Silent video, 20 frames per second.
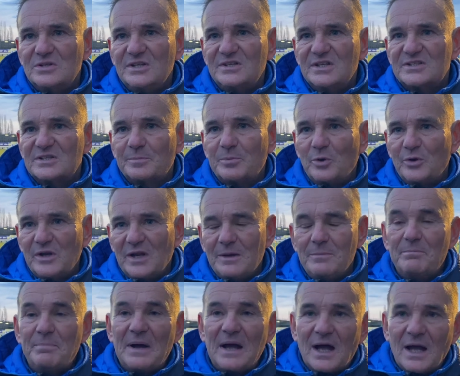
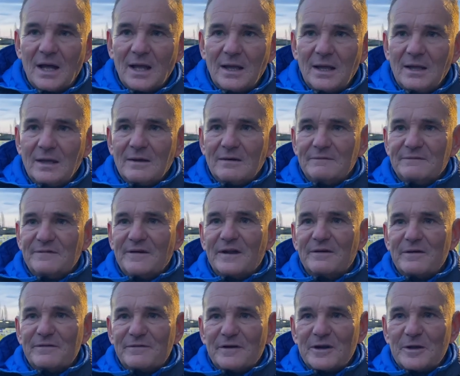disappointing, but
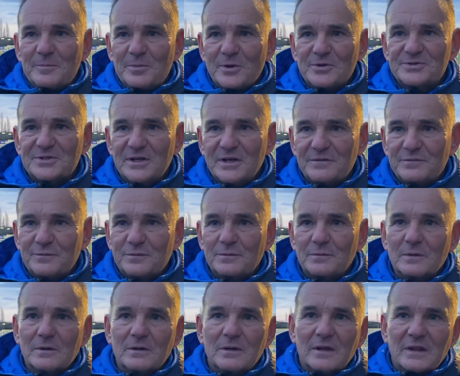very, very positive
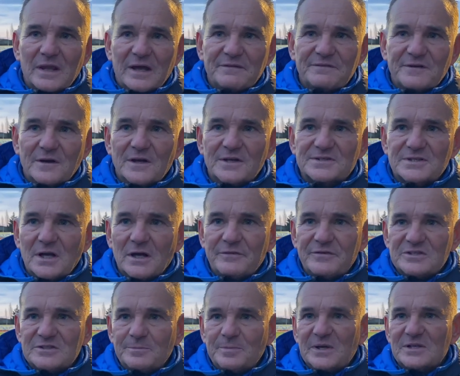that first
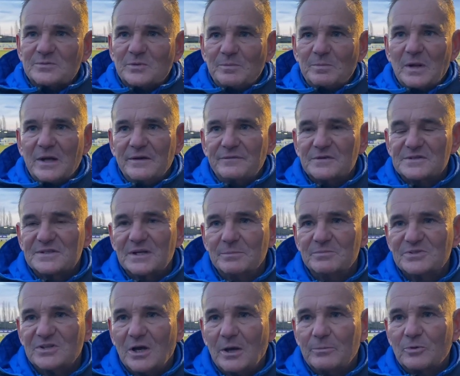half. It's the best we played for
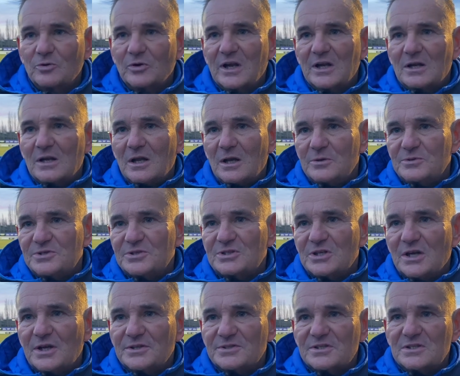some time, created loads of
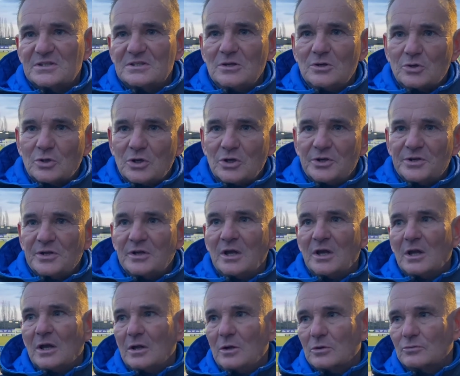chances, looked good,
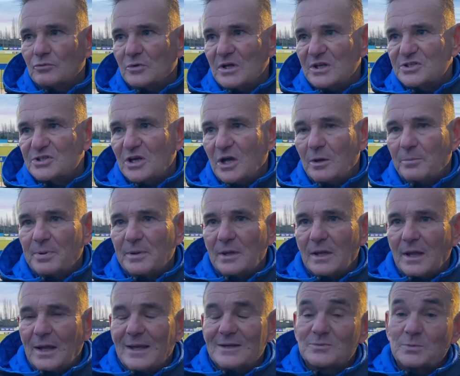looked really sharp
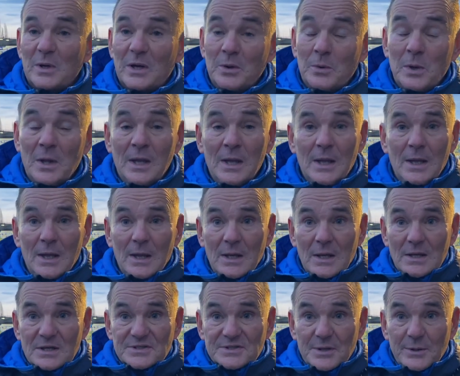as well.
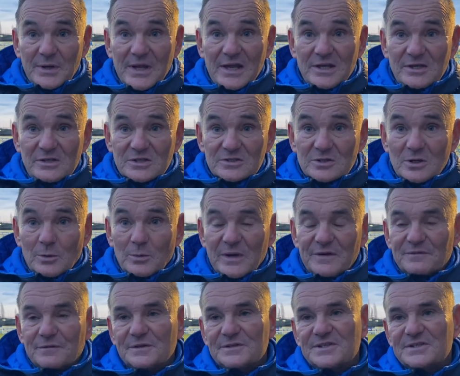So again, you just got to
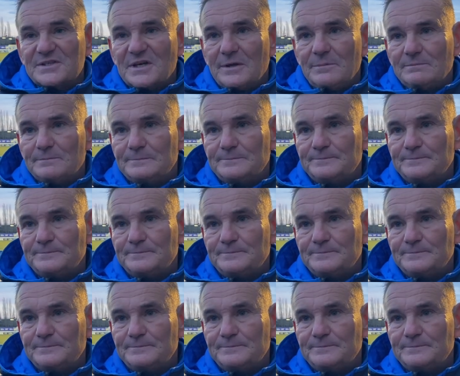wait for it to turn.